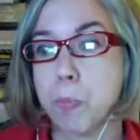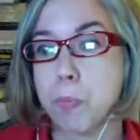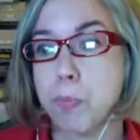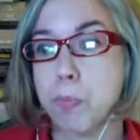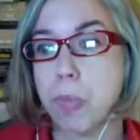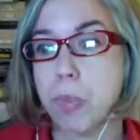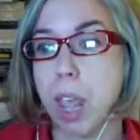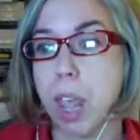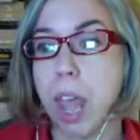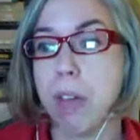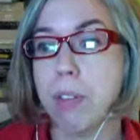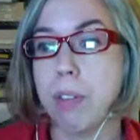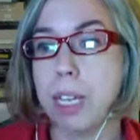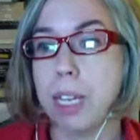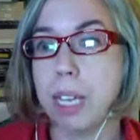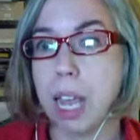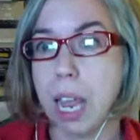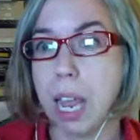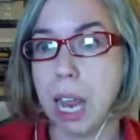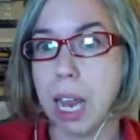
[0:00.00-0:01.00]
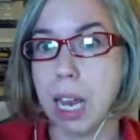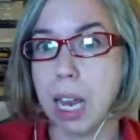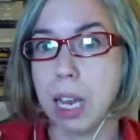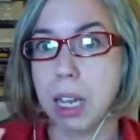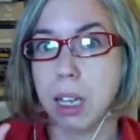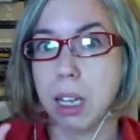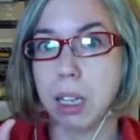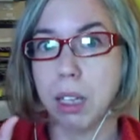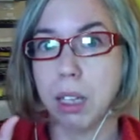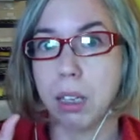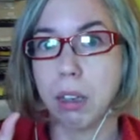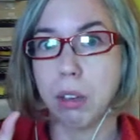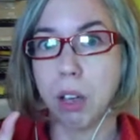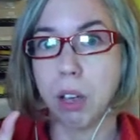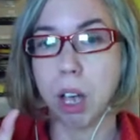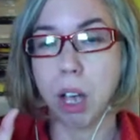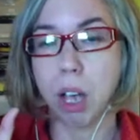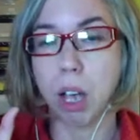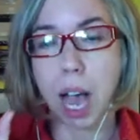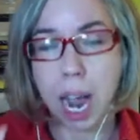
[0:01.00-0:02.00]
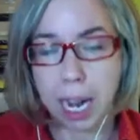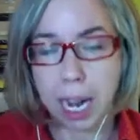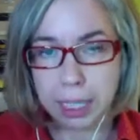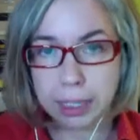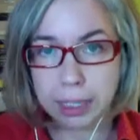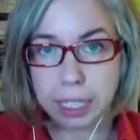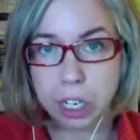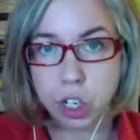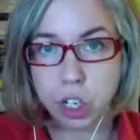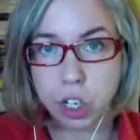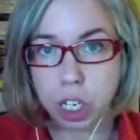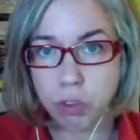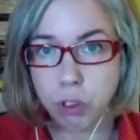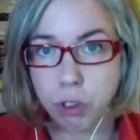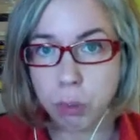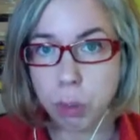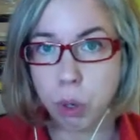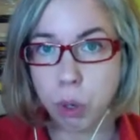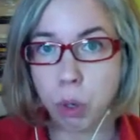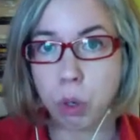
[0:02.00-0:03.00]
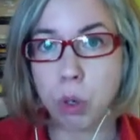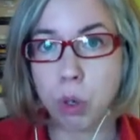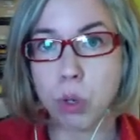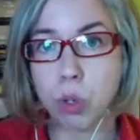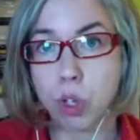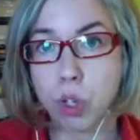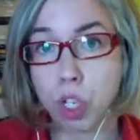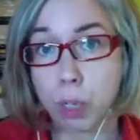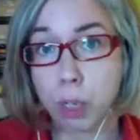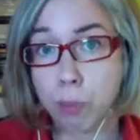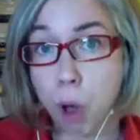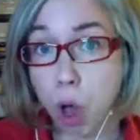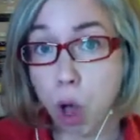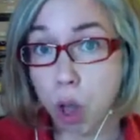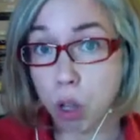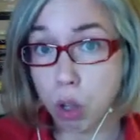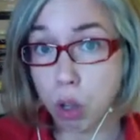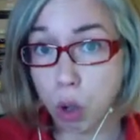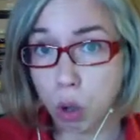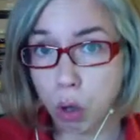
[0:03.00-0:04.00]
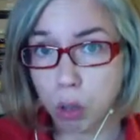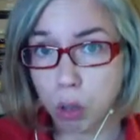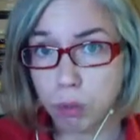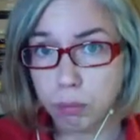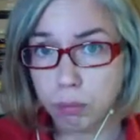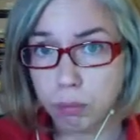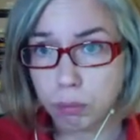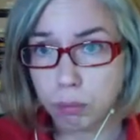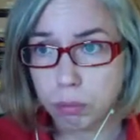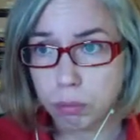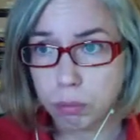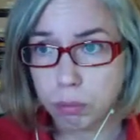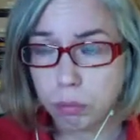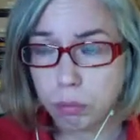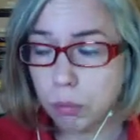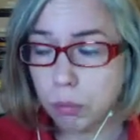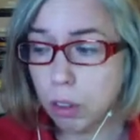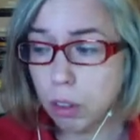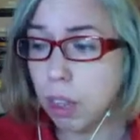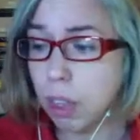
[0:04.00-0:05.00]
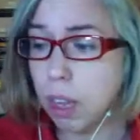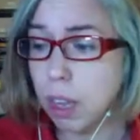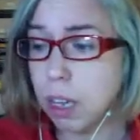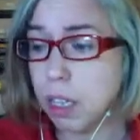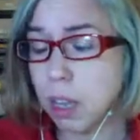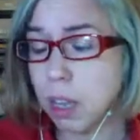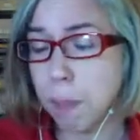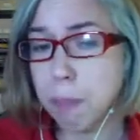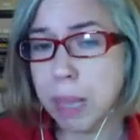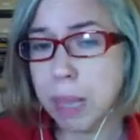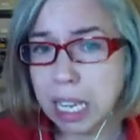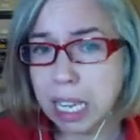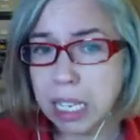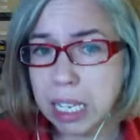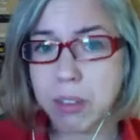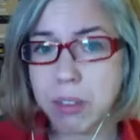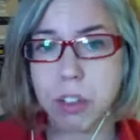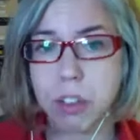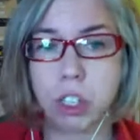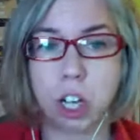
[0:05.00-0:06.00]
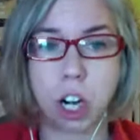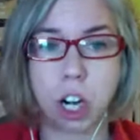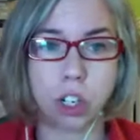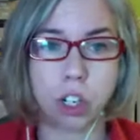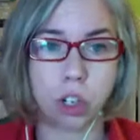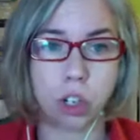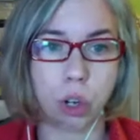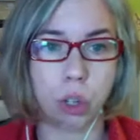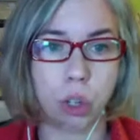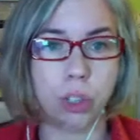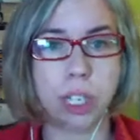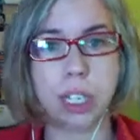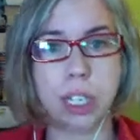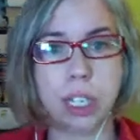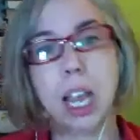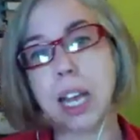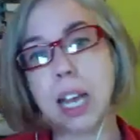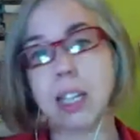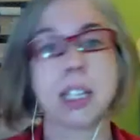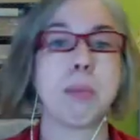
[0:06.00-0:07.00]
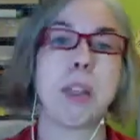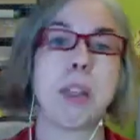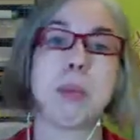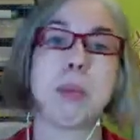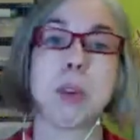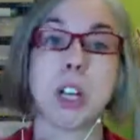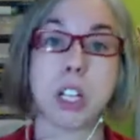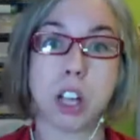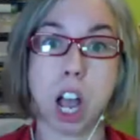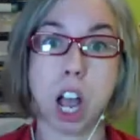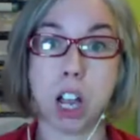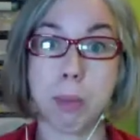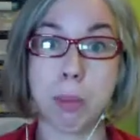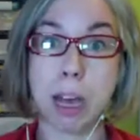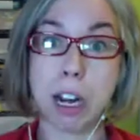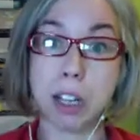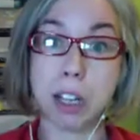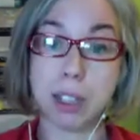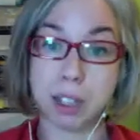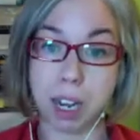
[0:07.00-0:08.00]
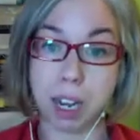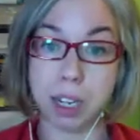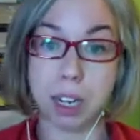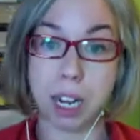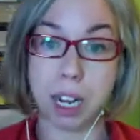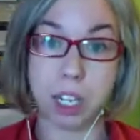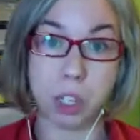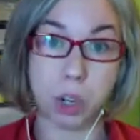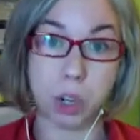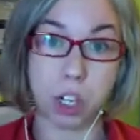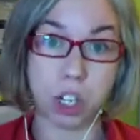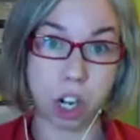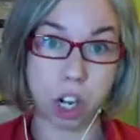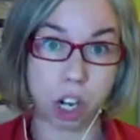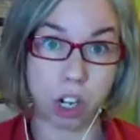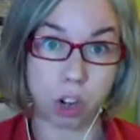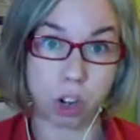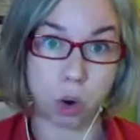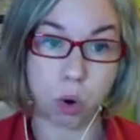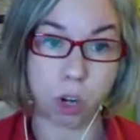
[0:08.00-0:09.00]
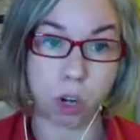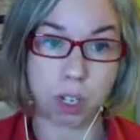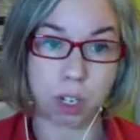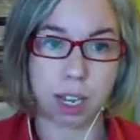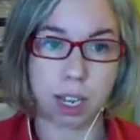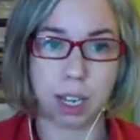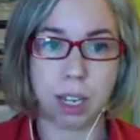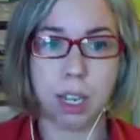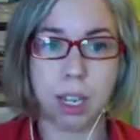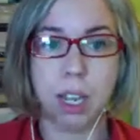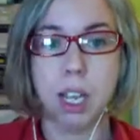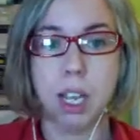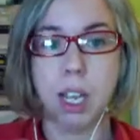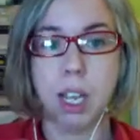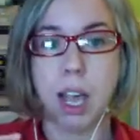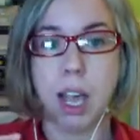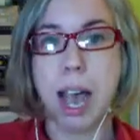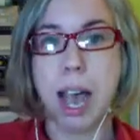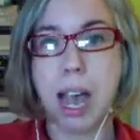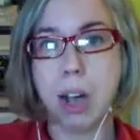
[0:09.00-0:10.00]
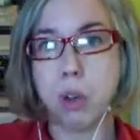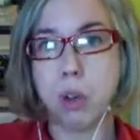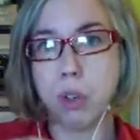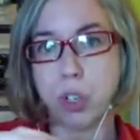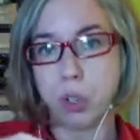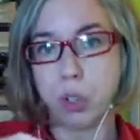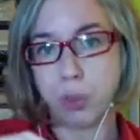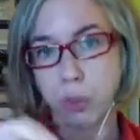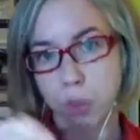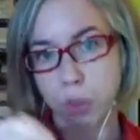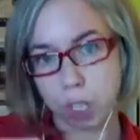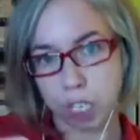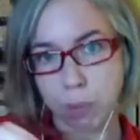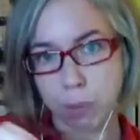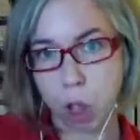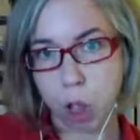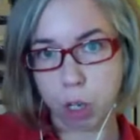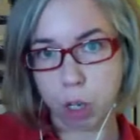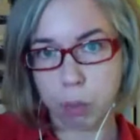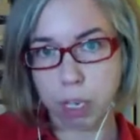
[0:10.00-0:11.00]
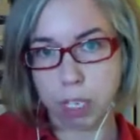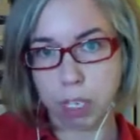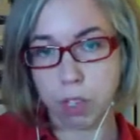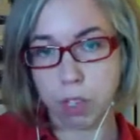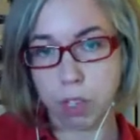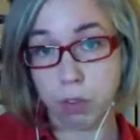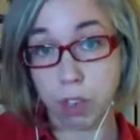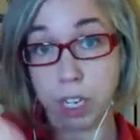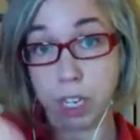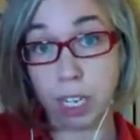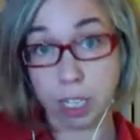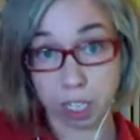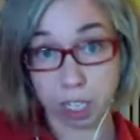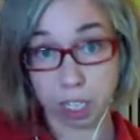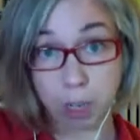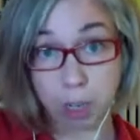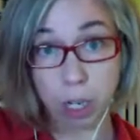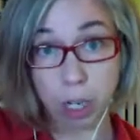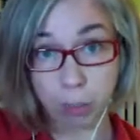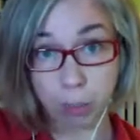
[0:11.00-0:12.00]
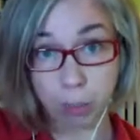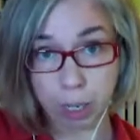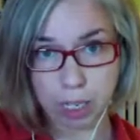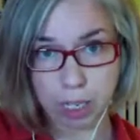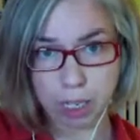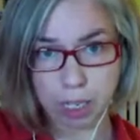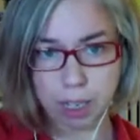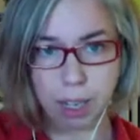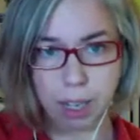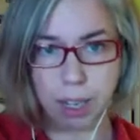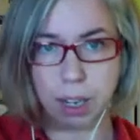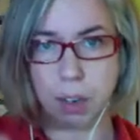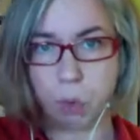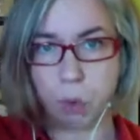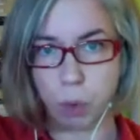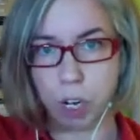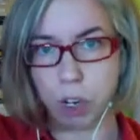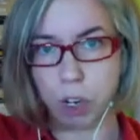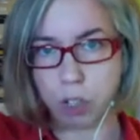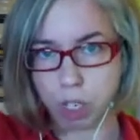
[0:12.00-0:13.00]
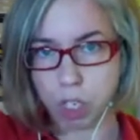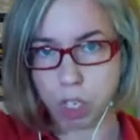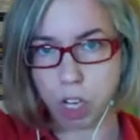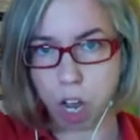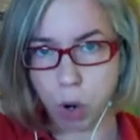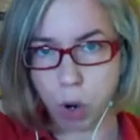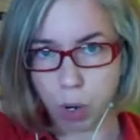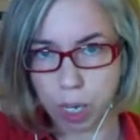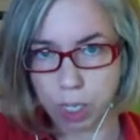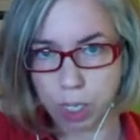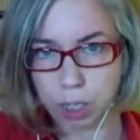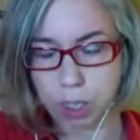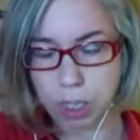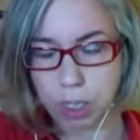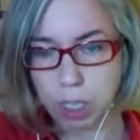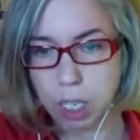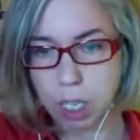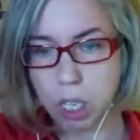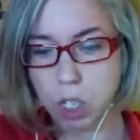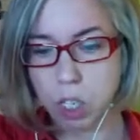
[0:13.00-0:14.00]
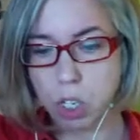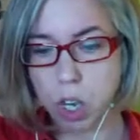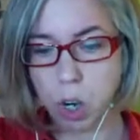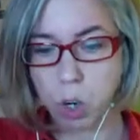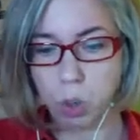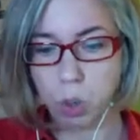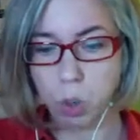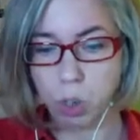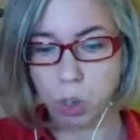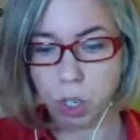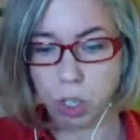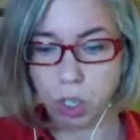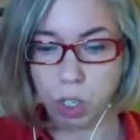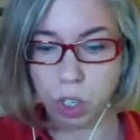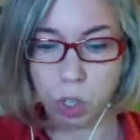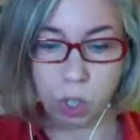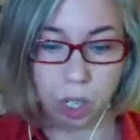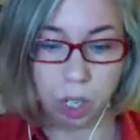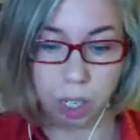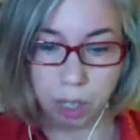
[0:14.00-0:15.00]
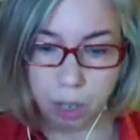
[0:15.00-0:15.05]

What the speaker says: Having a highly achievable small goal that is a piece of a larger goal. And this, again, is something we're going to talk about on Sunday during Chart Your Course. Like, how do the smaller pieces fit into the bigger piece? Like, where is this going? So you're in